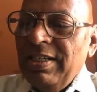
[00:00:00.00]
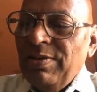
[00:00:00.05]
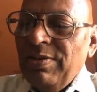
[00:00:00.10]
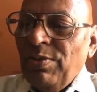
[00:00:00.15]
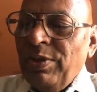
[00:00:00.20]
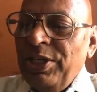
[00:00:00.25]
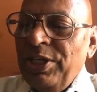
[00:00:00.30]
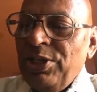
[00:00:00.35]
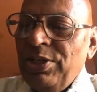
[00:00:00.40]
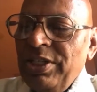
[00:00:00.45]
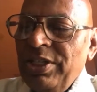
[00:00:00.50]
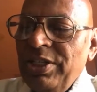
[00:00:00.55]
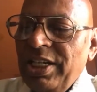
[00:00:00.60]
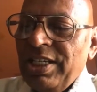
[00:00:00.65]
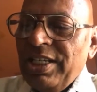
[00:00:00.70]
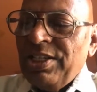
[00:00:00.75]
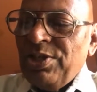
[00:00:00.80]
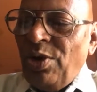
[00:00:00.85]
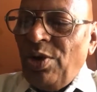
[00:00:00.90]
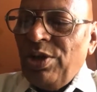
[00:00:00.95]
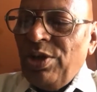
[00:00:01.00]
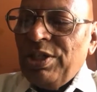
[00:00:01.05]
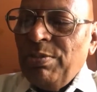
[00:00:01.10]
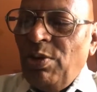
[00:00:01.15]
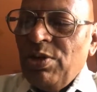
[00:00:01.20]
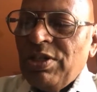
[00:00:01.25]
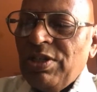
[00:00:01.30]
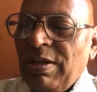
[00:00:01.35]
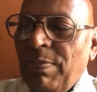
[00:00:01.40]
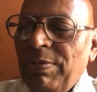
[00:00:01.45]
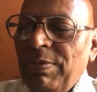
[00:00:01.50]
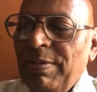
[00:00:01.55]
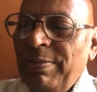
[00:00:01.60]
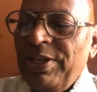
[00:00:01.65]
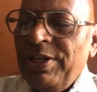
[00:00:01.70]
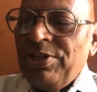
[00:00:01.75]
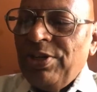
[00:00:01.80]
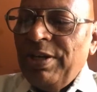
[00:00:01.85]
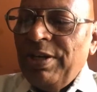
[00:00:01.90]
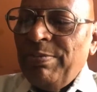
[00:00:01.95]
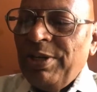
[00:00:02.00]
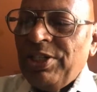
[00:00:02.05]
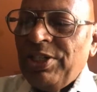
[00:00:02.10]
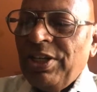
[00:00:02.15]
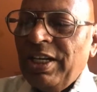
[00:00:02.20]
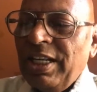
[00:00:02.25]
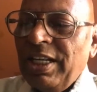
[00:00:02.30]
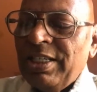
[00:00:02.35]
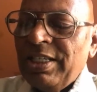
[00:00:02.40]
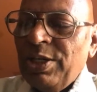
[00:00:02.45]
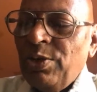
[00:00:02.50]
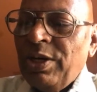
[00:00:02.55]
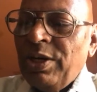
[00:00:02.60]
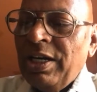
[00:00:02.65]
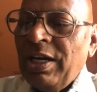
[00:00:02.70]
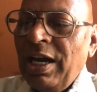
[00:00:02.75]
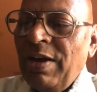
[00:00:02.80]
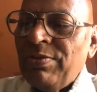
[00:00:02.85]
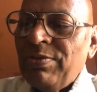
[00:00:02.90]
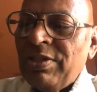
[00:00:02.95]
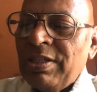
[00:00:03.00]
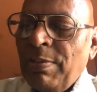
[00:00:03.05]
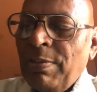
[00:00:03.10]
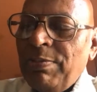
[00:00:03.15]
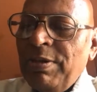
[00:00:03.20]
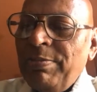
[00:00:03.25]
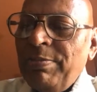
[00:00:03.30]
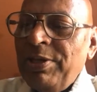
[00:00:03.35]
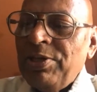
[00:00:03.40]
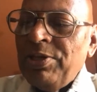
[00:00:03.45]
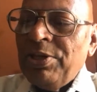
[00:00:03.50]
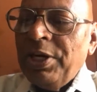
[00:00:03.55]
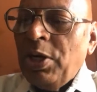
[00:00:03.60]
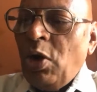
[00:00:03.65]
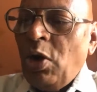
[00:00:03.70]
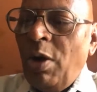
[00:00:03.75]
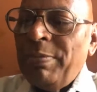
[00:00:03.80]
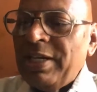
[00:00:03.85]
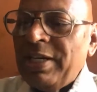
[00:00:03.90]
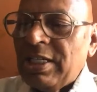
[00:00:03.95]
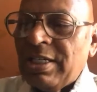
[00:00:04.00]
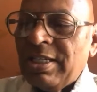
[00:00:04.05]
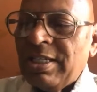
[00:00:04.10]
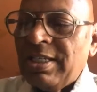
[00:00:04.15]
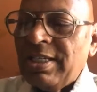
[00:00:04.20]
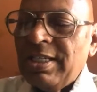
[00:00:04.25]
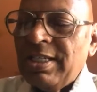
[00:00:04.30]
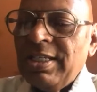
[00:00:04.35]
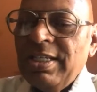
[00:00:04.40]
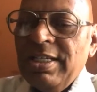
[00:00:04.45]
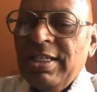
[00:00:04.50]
We just talked about supplementary materials. You can have supplementary comments.